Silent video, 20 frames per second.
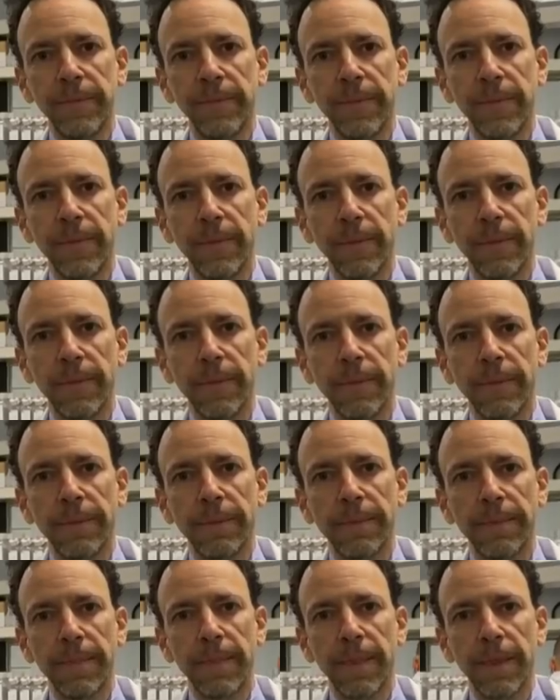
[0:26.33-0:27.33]

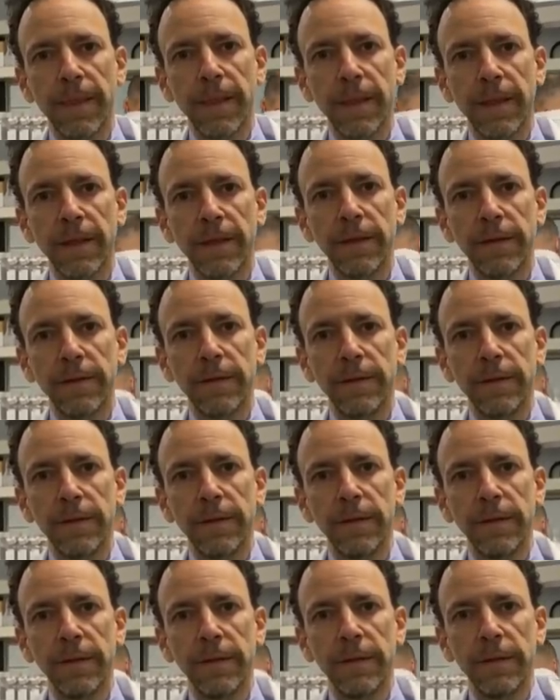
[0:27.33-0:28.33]

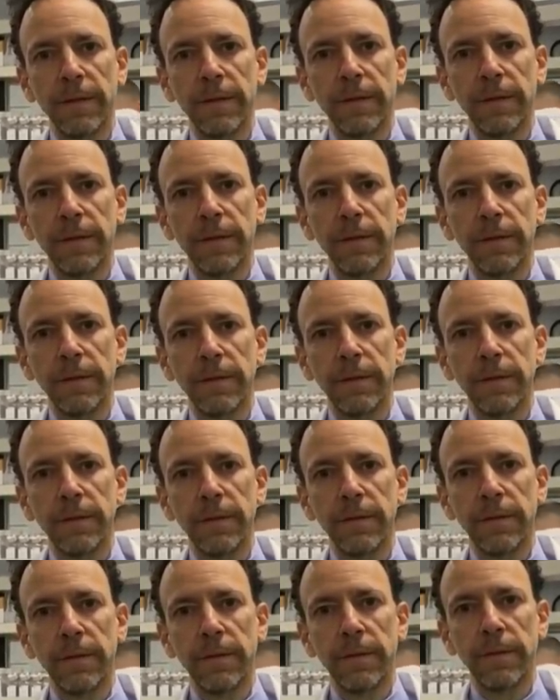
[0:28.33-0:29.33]

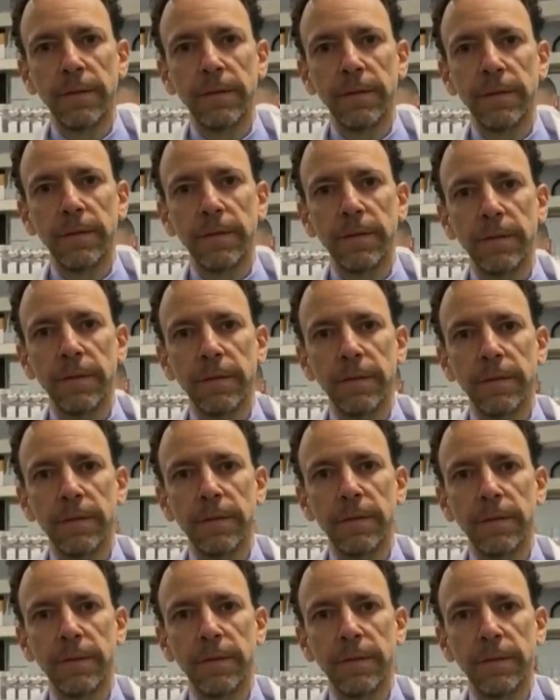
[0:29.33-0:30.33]

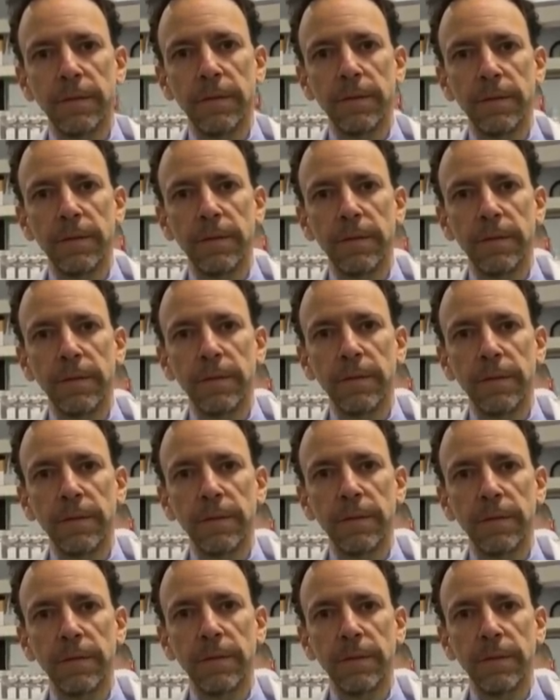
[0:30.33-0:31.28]
The person shown says nothing.